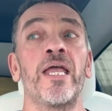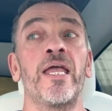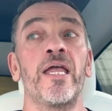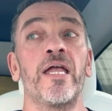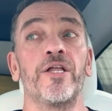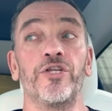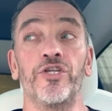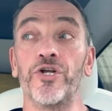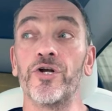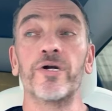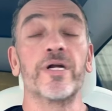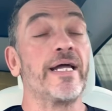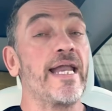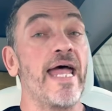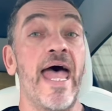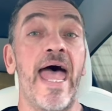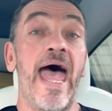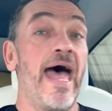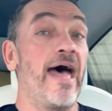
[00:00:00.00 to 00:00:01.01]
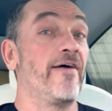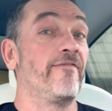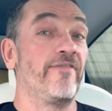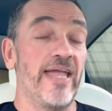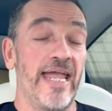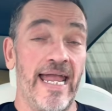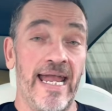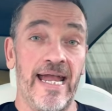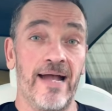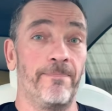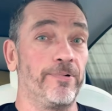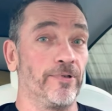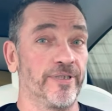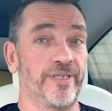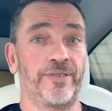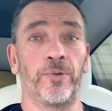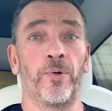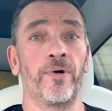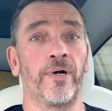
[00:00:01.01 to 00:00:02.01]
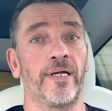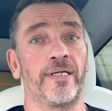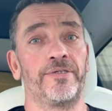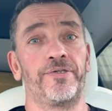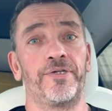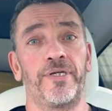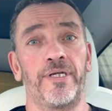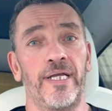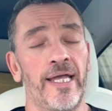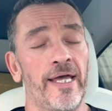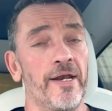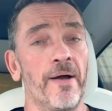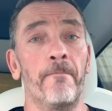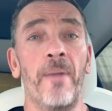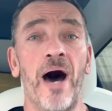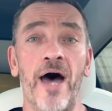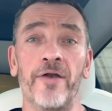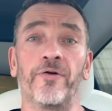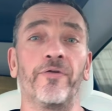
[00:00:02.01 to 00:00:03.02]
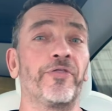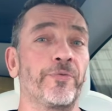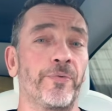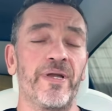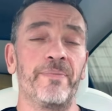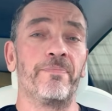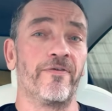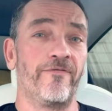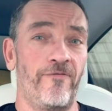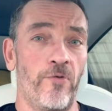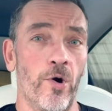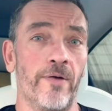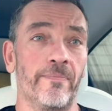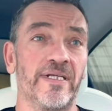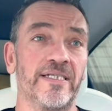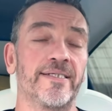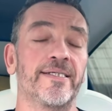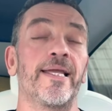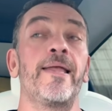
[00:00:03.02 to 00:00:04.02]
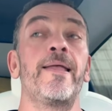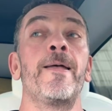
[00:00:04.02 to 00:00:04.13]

you're going to have ample storage in a Model 3 Performance.